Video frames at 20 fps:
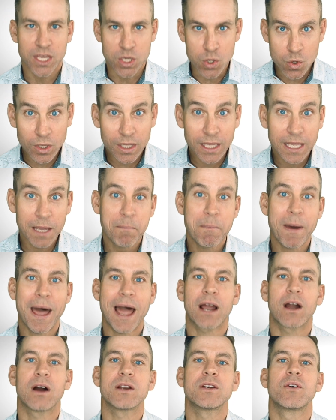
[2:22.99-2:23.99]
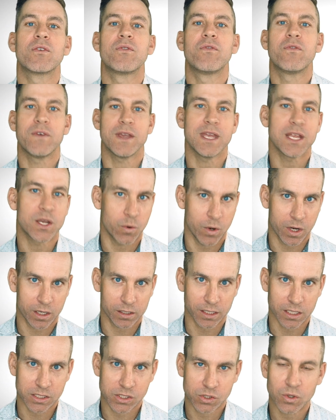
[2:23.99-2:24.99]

you can get back on your feet quickly.